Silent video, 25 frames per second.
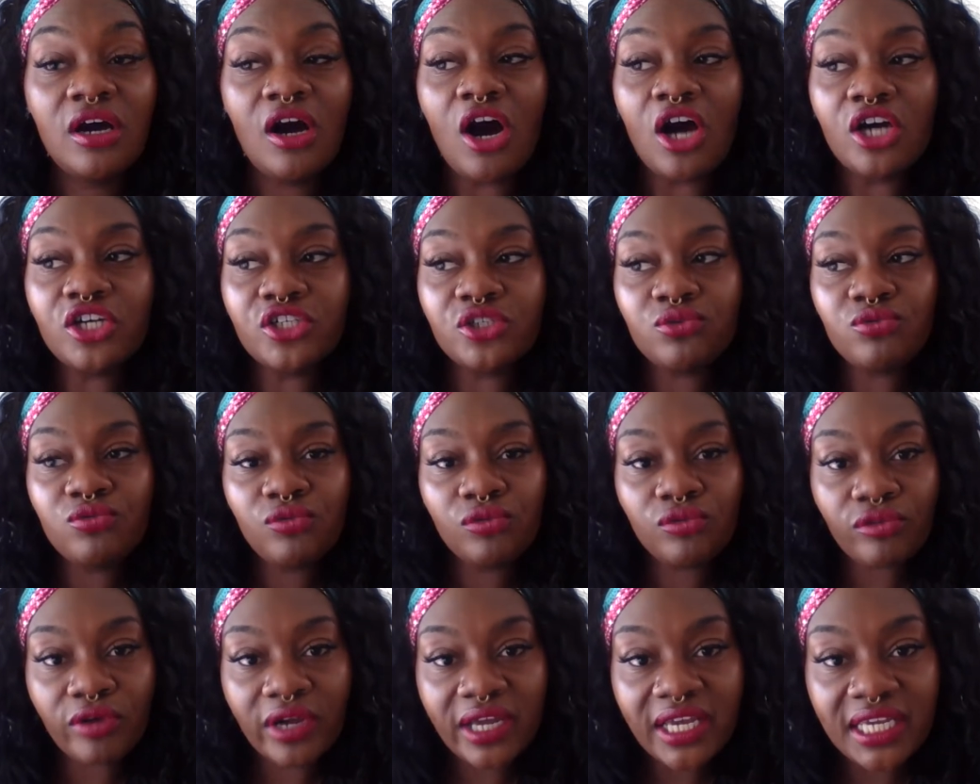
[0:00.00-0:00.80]
Are you
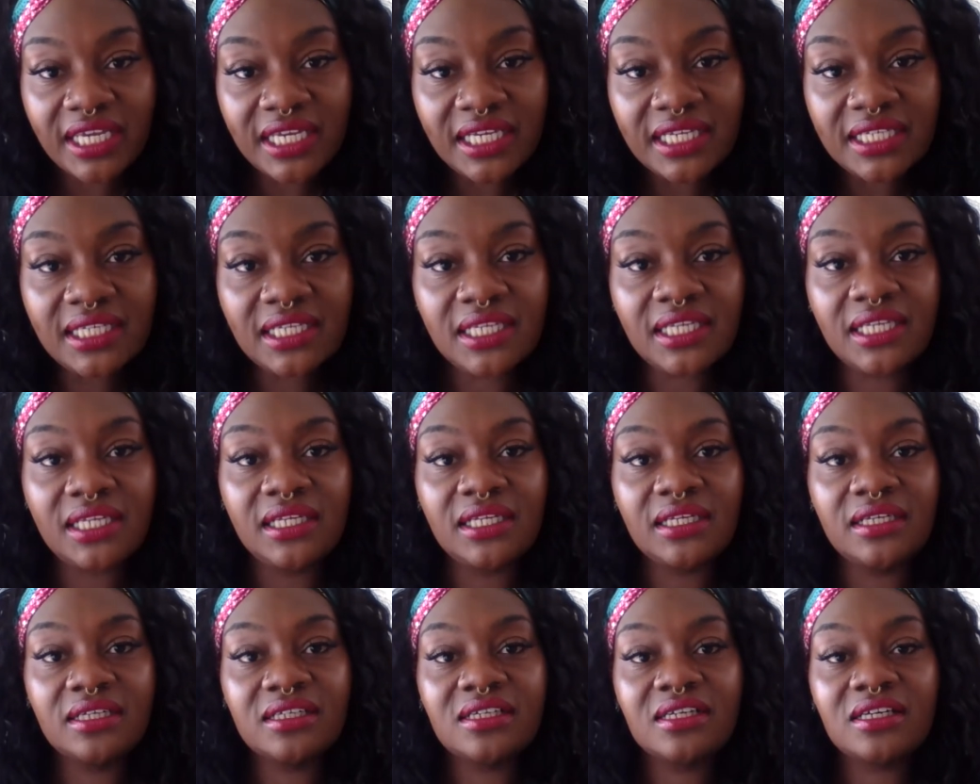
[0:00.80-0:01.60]

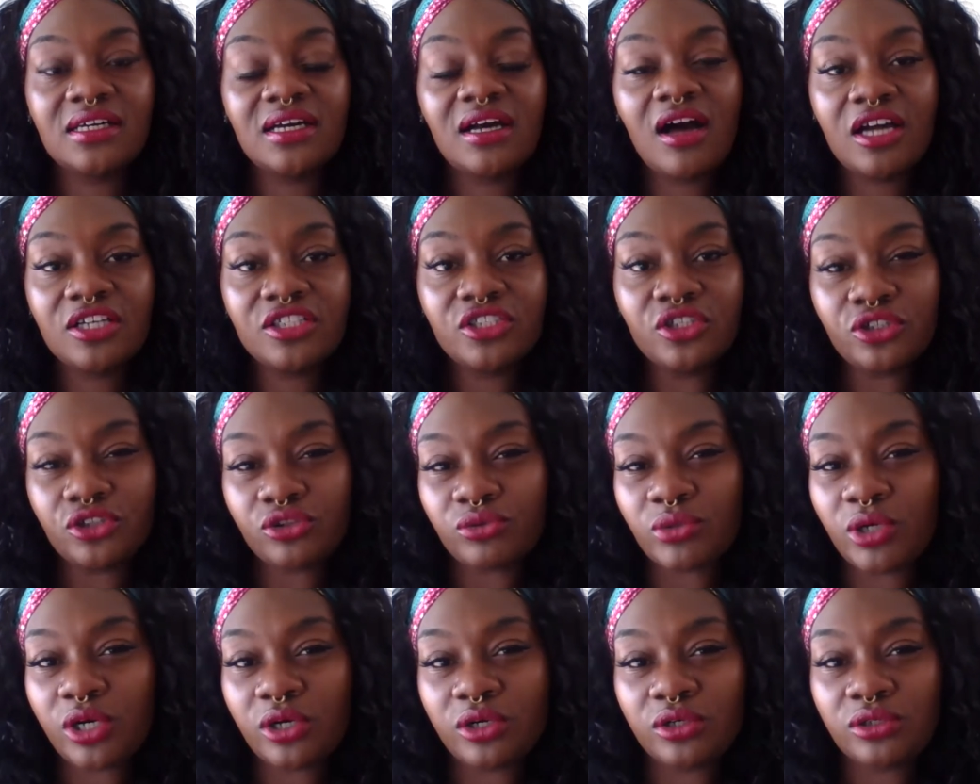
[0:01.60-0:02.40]
reigning on your
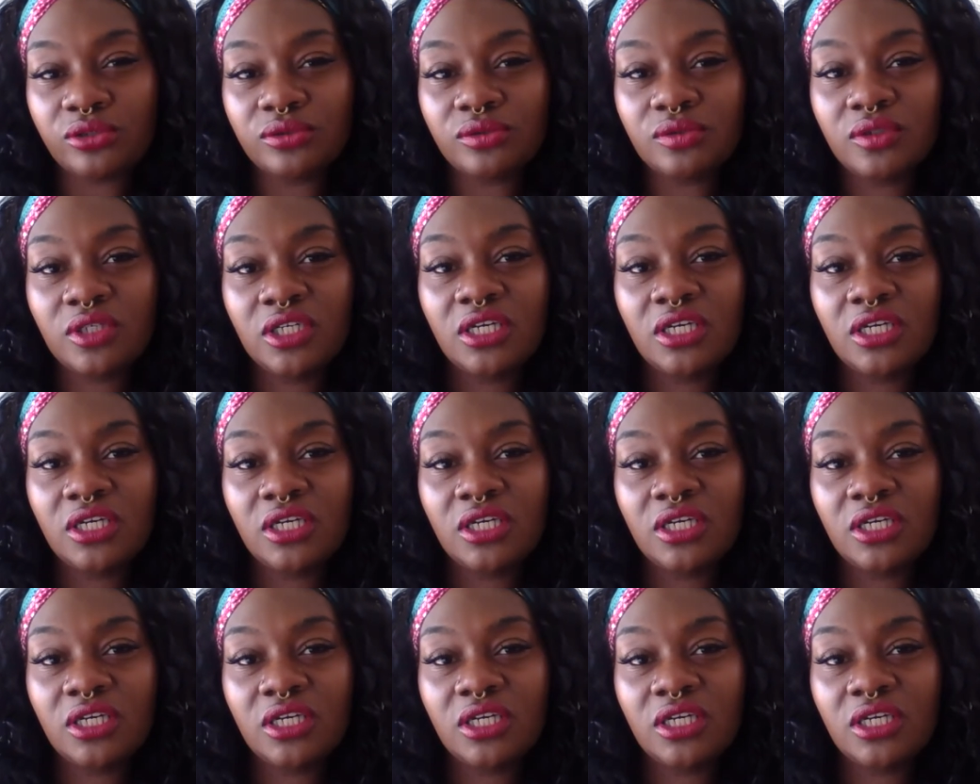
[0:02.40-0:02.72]
throne?